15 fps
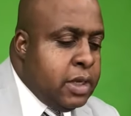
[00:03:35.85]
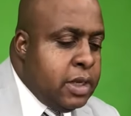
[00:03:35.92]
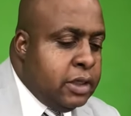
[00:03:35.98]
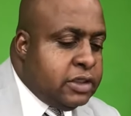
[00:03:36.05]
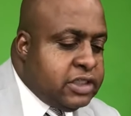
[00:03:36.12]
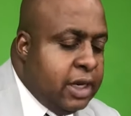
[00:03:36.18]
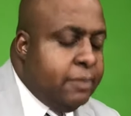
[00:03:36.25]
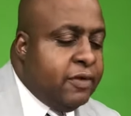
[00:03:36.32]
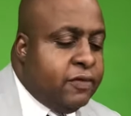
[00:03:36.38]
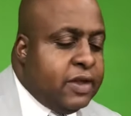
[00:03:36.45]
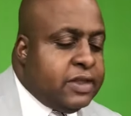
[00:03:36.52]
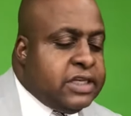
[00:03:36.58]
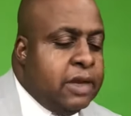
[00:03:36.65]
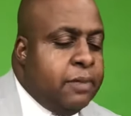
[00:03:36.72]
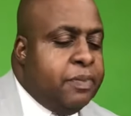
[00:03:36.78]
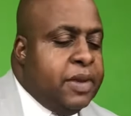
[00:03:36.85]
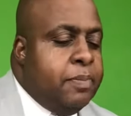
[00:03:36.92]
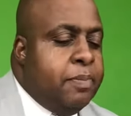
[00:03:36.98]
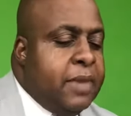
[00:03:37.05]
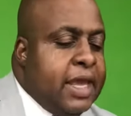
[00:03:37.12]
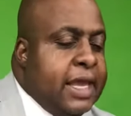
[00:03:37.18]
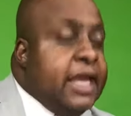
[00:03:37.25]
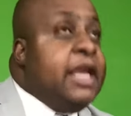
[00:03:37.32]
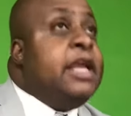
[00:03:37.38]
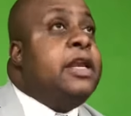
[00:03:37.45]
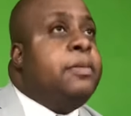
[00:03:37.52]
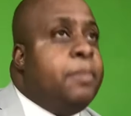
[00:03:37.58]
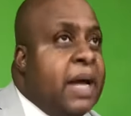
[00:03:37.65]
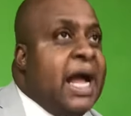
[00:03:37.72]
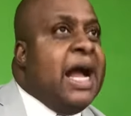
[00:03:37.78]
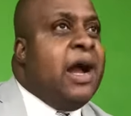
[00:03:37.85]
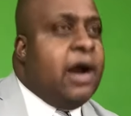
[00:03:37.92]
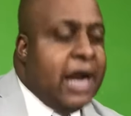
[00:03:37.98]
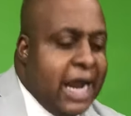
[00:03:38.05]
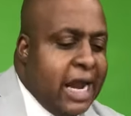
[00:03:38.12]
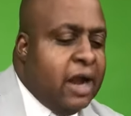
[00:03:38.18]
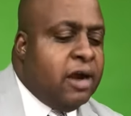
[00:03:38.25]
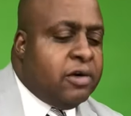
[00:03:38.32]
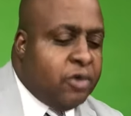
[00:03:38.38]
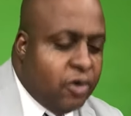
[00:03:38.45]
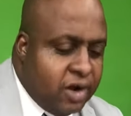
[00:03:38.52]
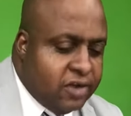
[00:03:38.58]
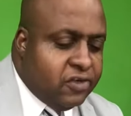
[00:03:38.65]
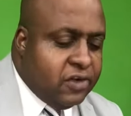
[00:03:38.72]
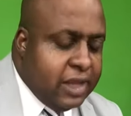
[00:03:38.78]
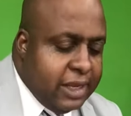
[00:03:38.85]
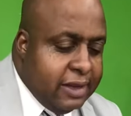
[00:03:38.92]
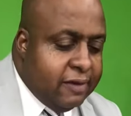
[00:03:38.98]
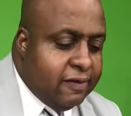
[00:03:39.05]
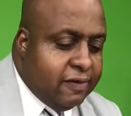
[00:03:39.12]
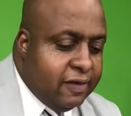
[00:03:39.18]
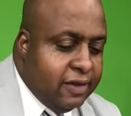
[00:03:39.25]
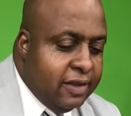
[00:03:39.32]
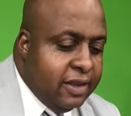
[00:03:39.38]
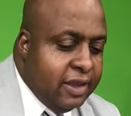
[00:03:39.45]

some of us have been made by our crushings.